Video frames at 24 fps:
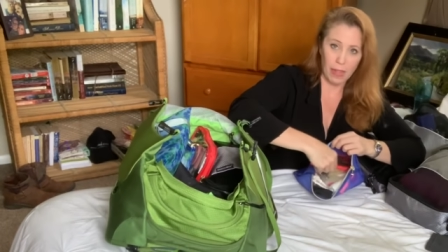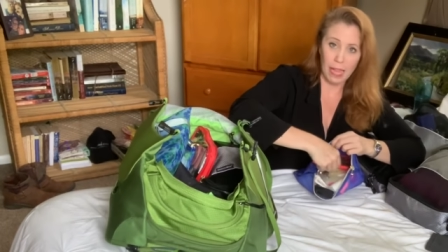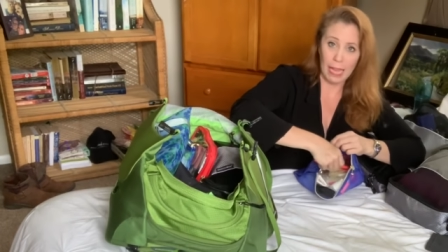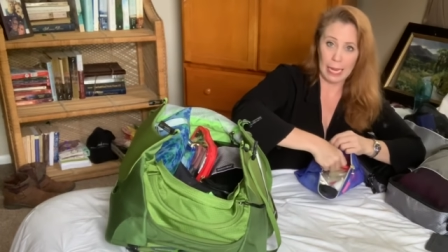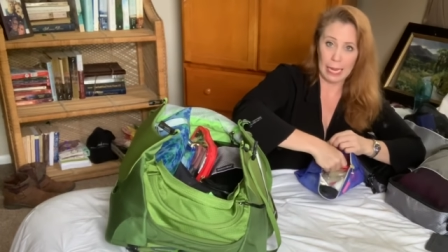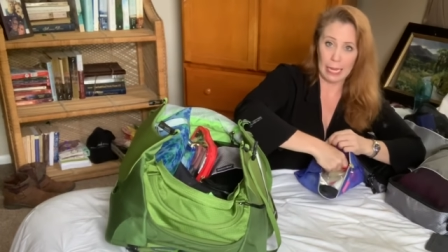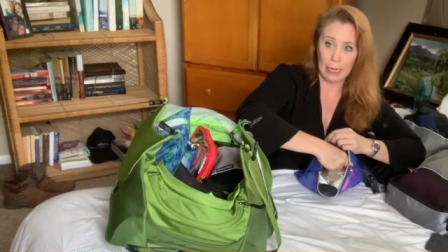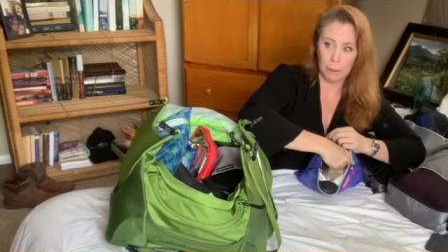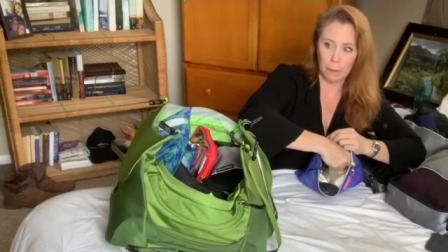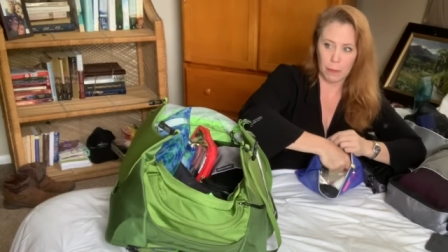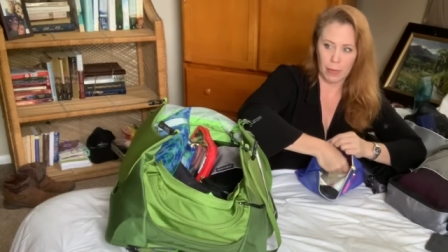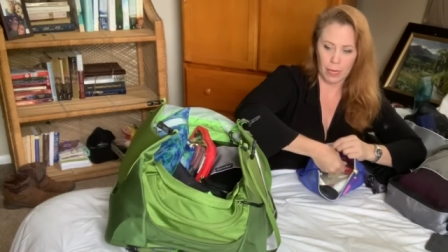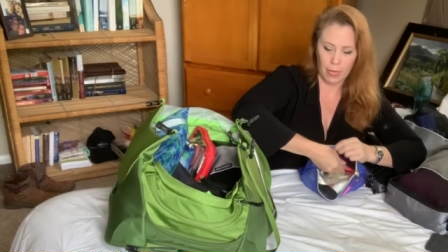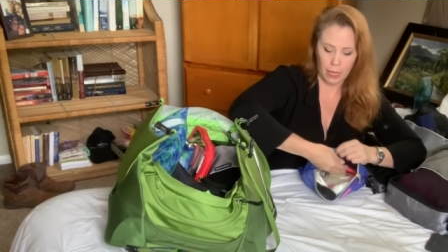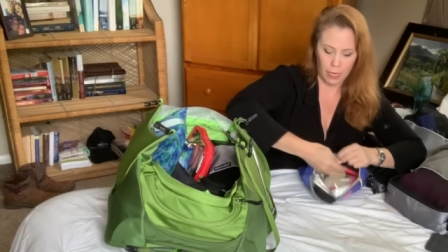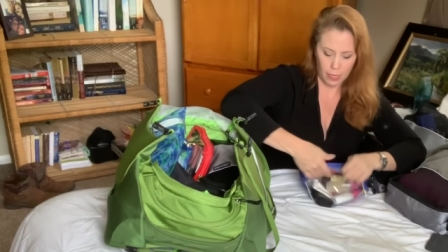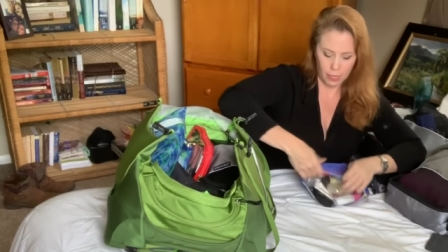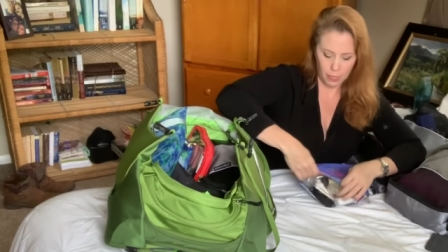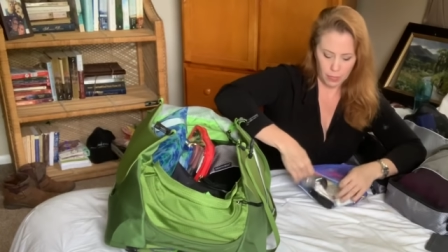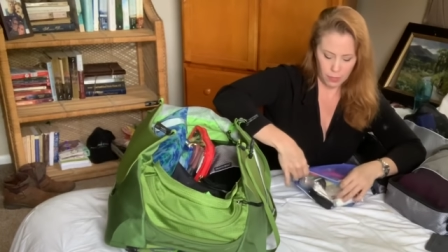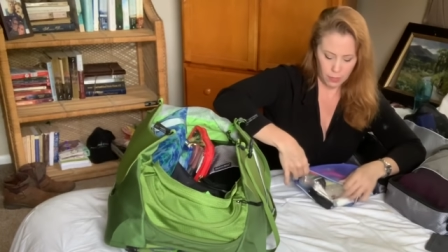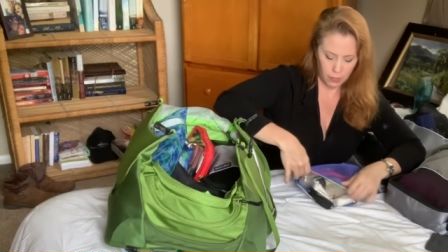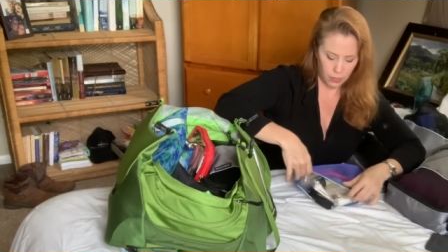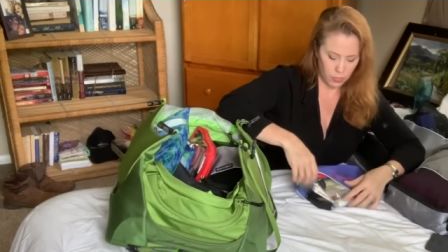planet by
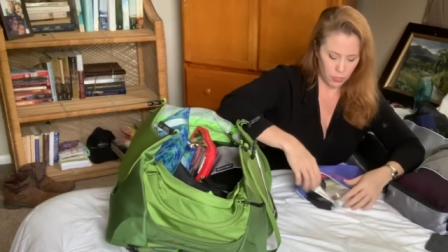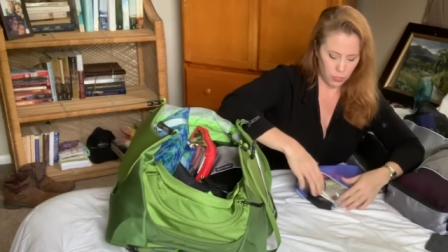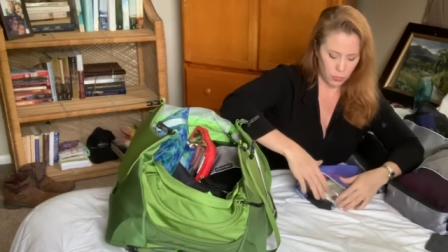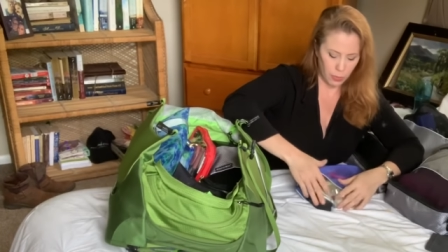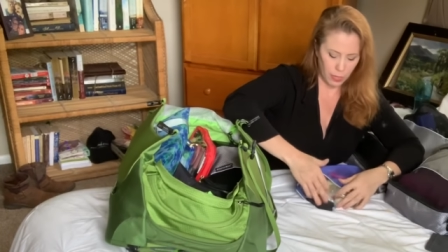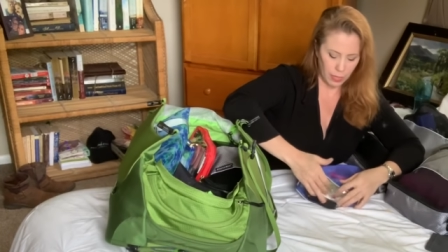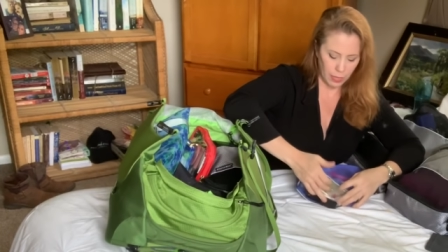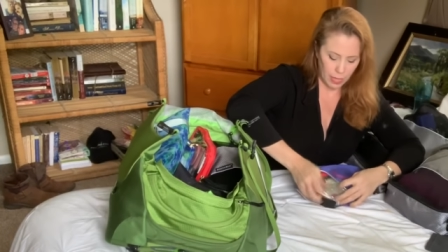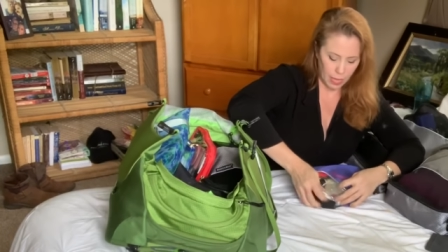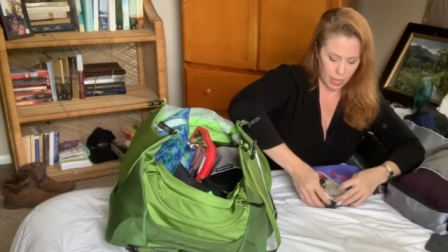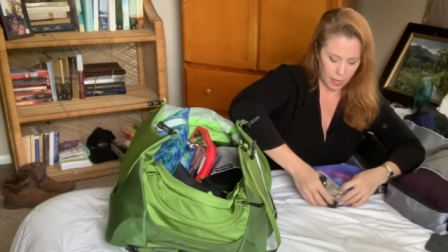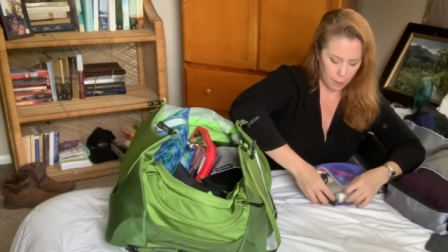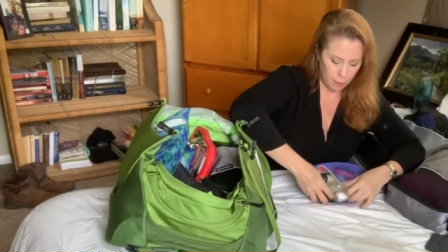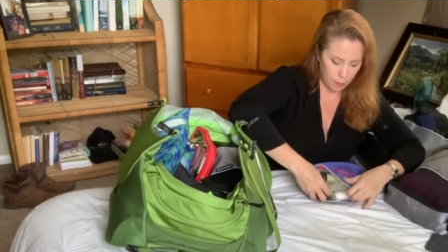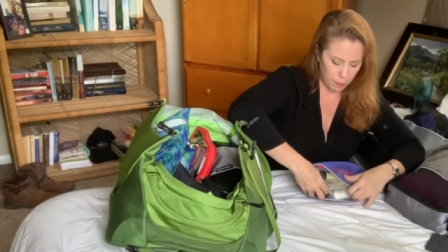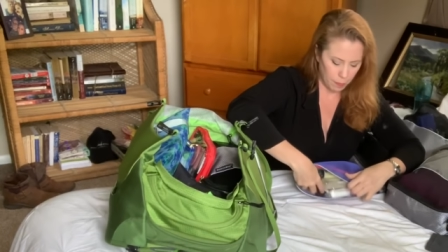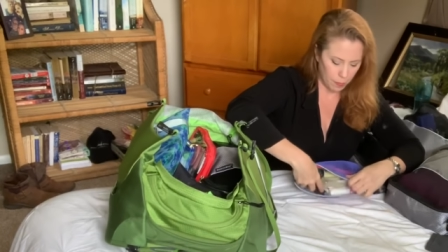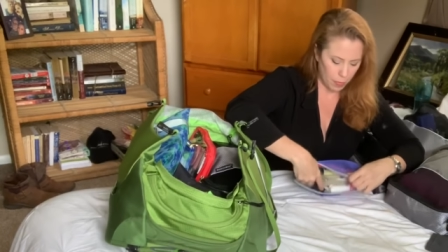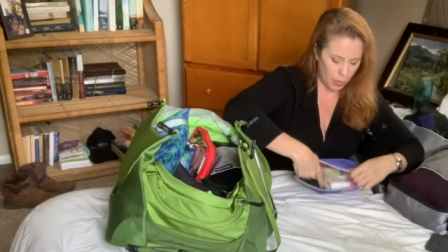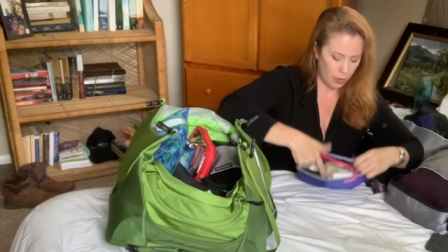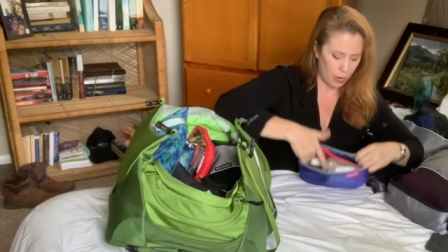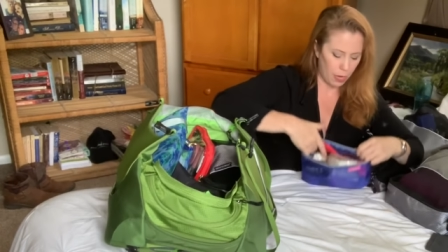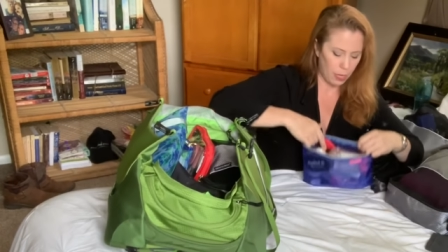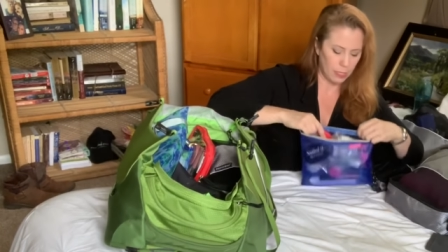doing that.
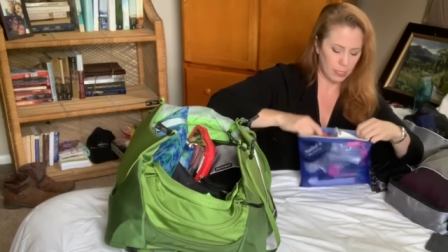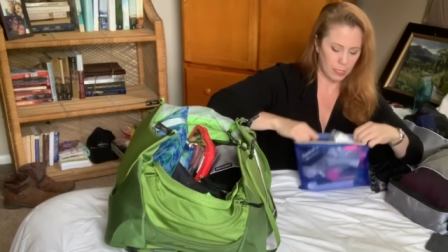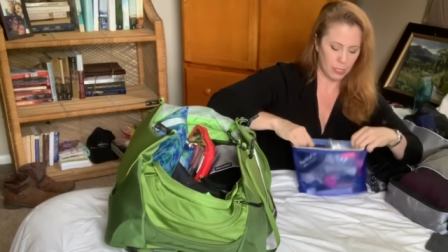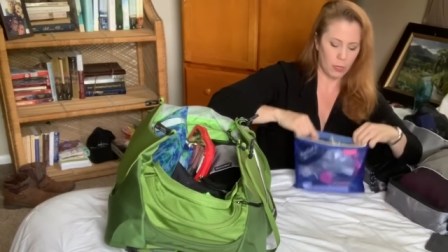All right,